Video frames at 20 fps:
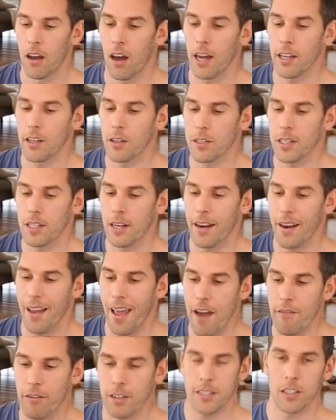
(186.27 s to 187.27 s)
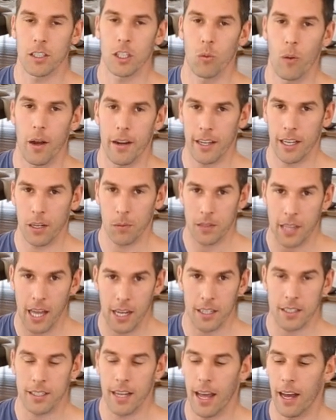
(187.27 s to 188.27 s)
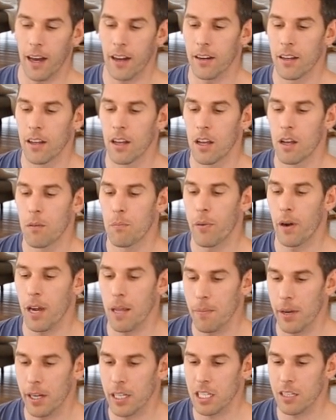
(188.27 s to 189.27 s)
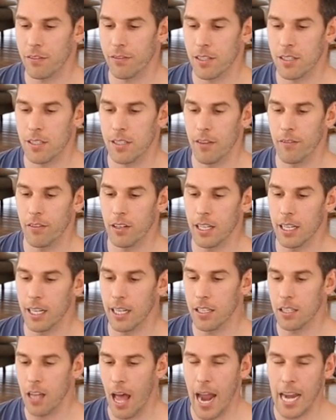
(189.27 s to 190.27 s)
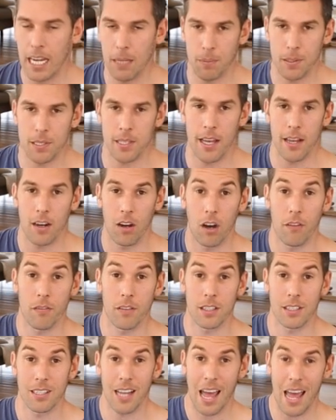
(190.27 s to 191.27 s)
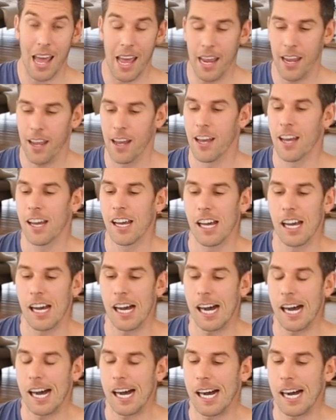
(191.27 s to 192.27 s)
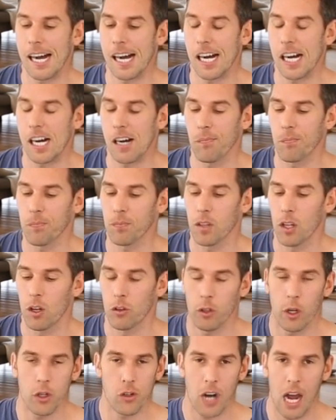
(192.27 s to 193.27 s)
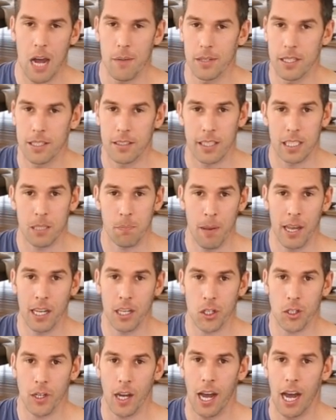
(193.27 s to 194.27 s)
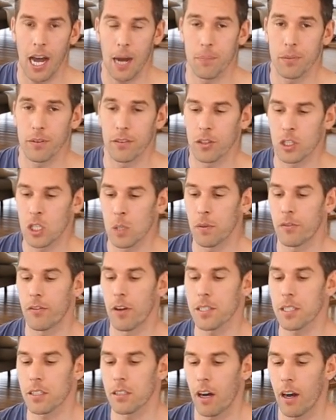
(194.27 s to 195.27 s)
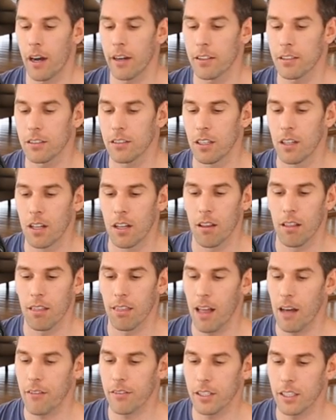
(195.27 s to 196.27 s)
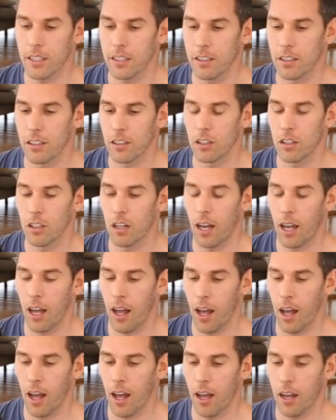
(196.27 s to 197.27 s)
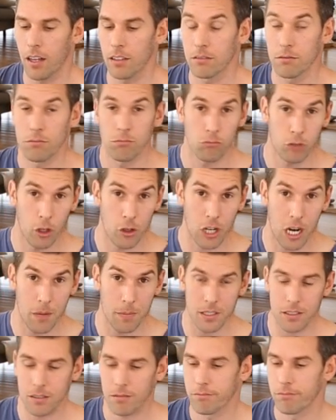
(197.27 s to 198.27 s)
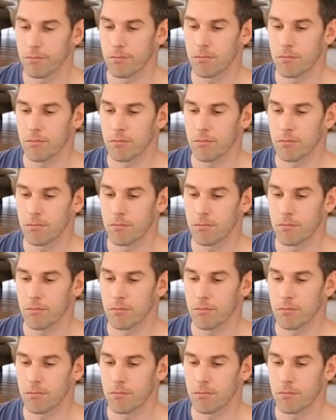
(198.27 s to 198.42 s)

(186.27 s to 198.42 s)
I use it at every single wedding without a doubt, pretty much for 70 to 80% of the day. No dramas, it's pin sharp, super versatile, love it, no dramas.